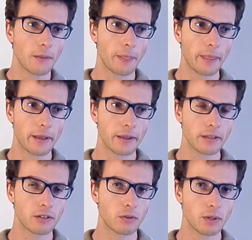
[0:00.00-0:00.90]

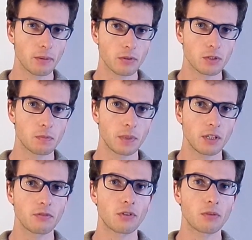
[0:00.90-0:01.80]
the rebound
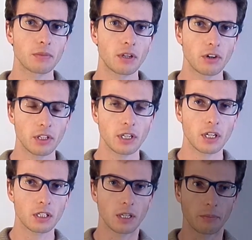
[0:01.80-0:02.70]
speed from the
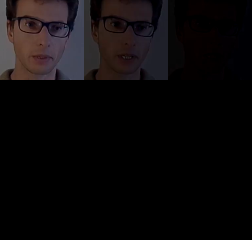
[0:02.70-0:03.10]
critical damping.